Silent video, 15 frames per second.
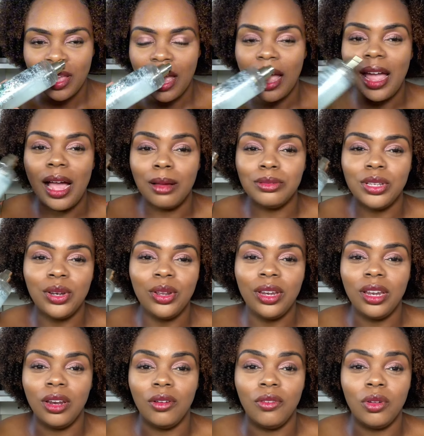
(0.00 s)
I absolutely
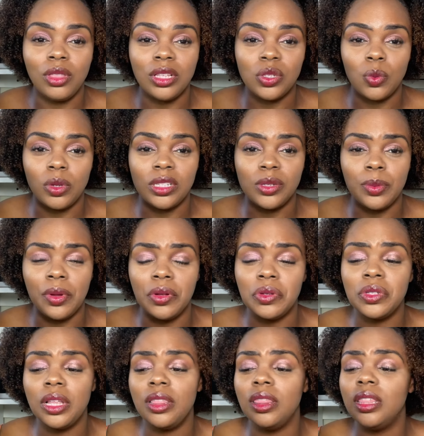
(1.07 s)
love how this one smells,
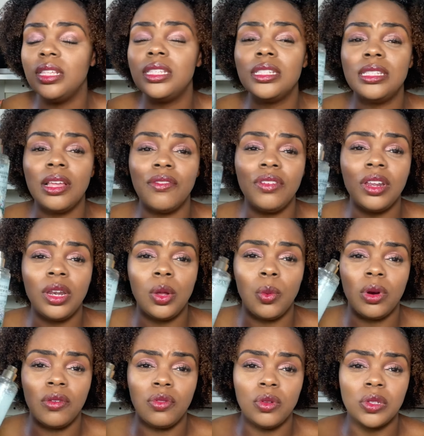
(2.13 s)
and this is definitely
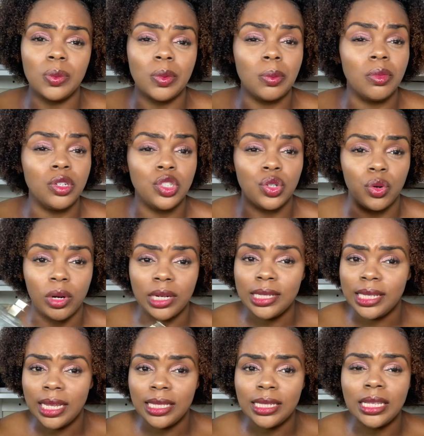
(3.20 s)
one of those more mature
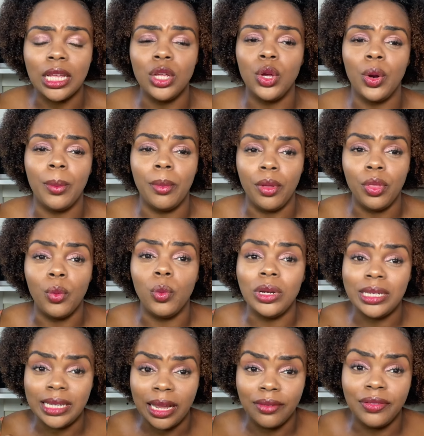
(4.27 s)
scents that your mother
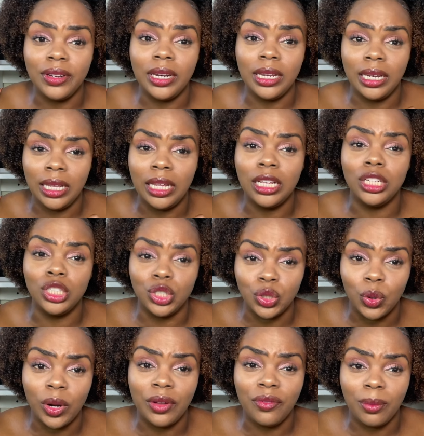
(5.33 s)
would definitely
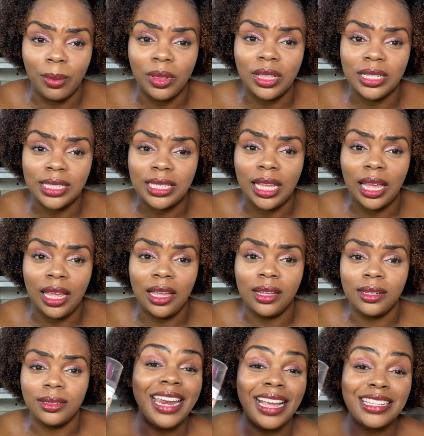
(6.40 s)
enjoy for Mother's Day.
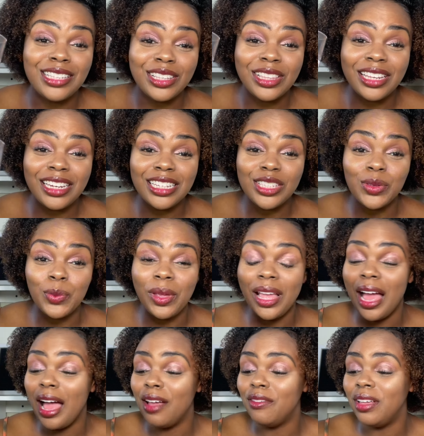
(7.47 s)
Next on the list we
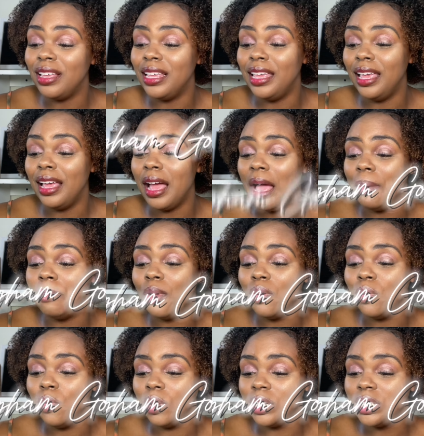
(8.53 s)
have Gingham
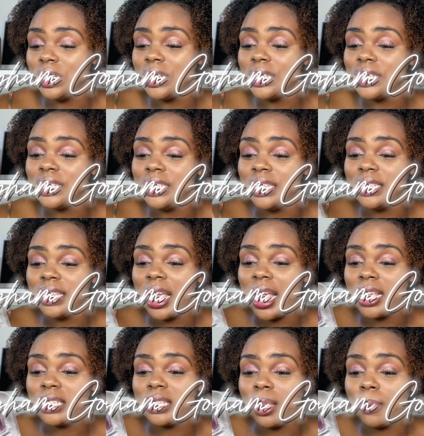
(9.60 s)
Gorgeous. This
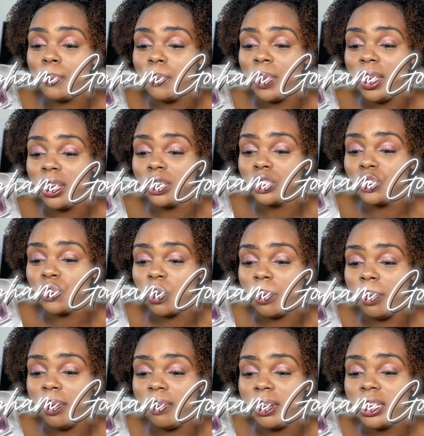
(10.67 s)
has pink
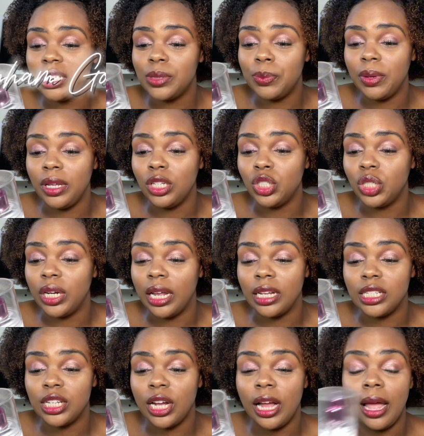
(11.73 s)
strawberries, peach
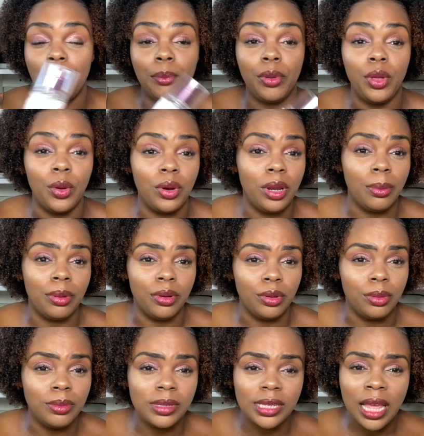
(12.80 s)
nectar, and peony
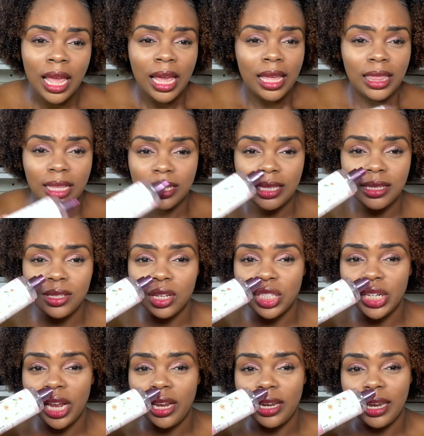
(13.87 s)
blooms. This is such
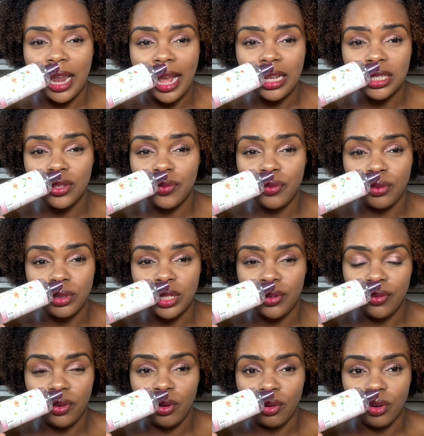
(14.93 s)
a nice fruity
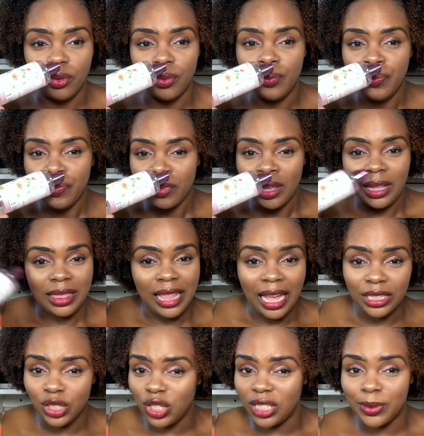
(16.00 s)
floral.
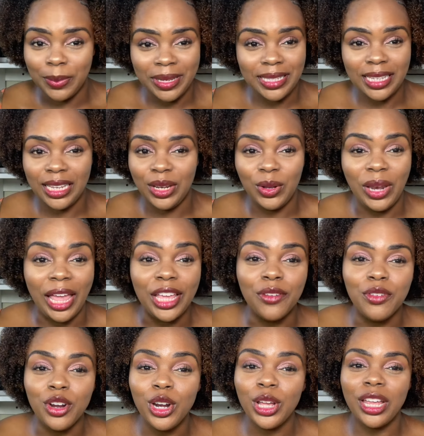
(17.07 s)
That's just basically like, if
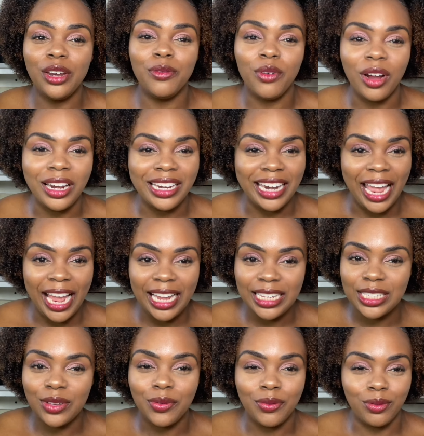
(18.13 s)
you're looking for a
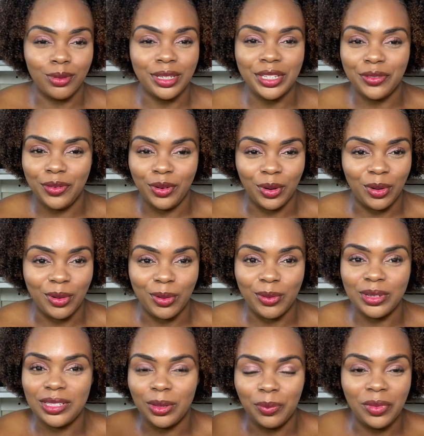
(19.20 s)
nice fruity floral,
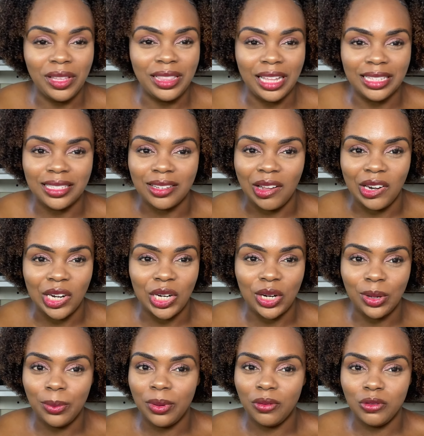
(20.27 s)
something that's got a
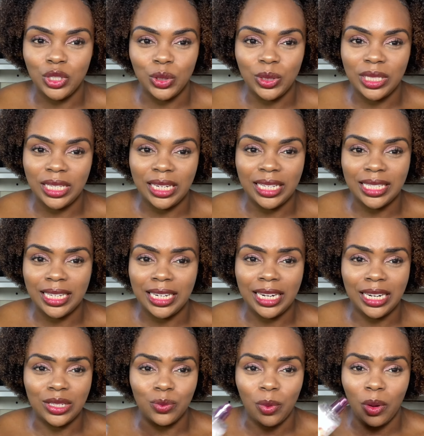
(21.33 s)
little bit of juiciness in it
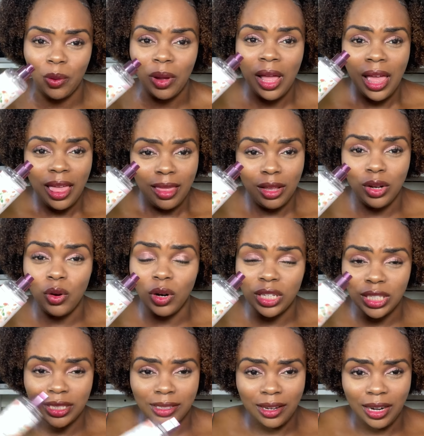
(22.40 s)
as well,
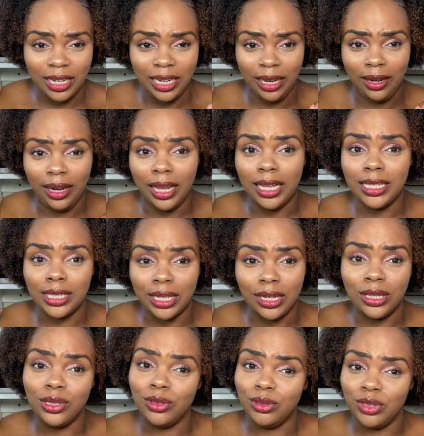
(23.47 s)
Gorgeous Gardenia is gonna
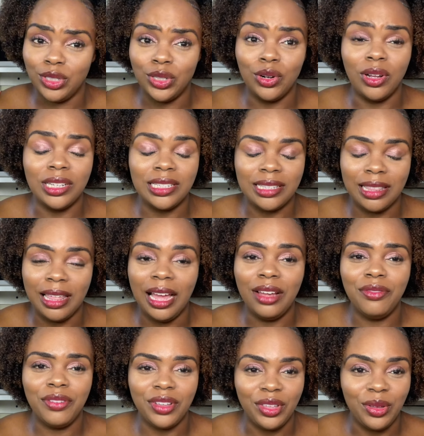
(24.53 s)
do just
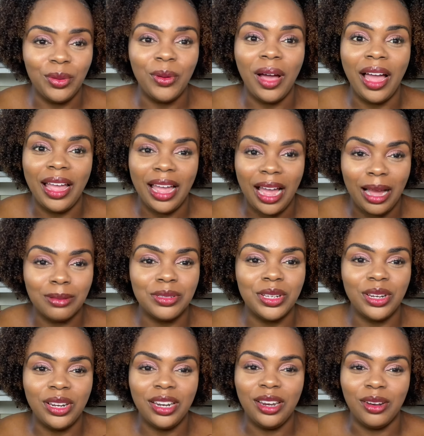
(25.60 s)
that for you. I
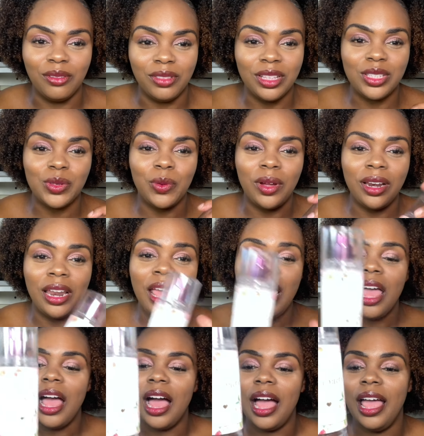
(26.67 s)
absolutely love this one.
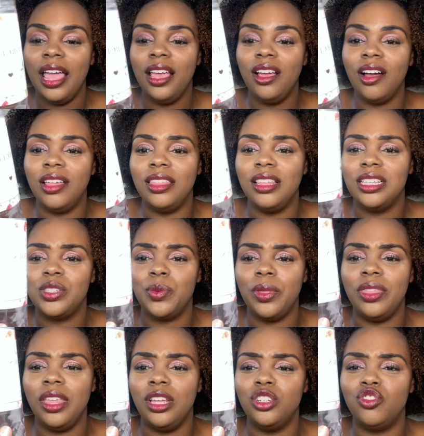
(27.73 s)
I got this when
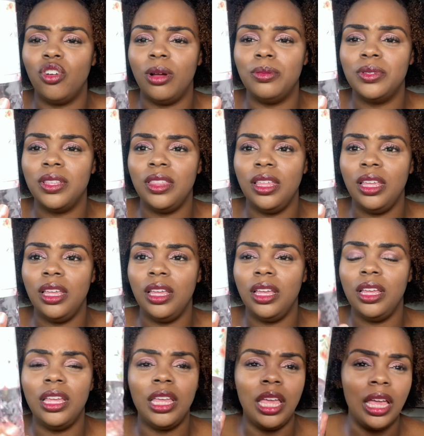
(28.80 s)
they dropped the
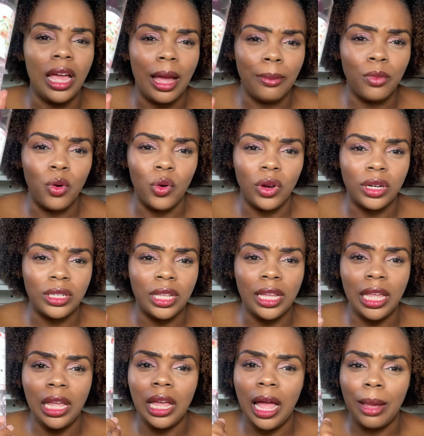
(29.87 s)
Gingham
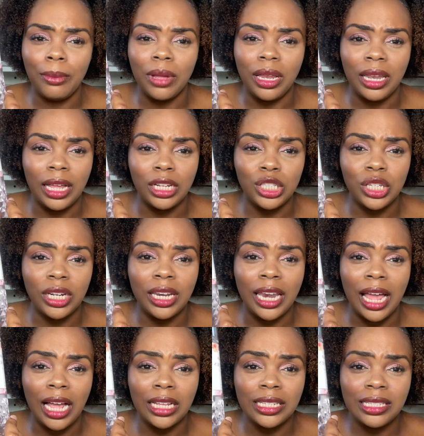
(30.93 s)
collection
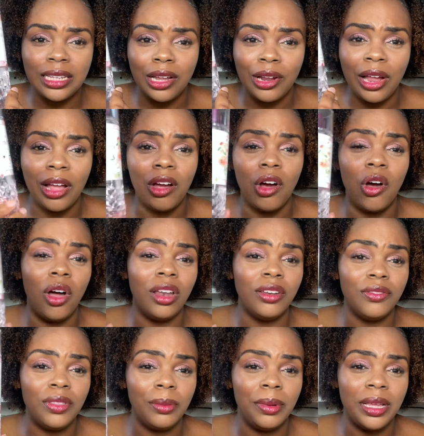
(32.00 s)
last year. I got all
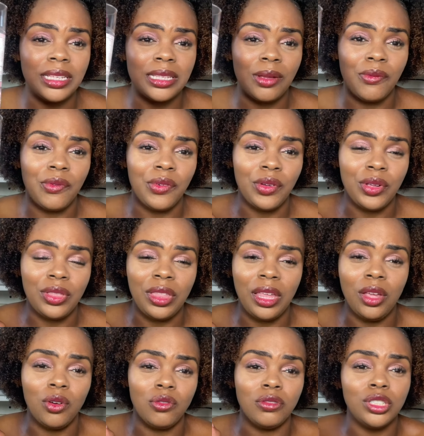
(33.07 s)
of them except for the
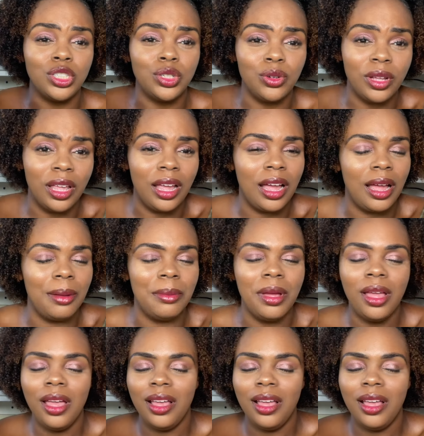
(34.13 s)
original Gingham.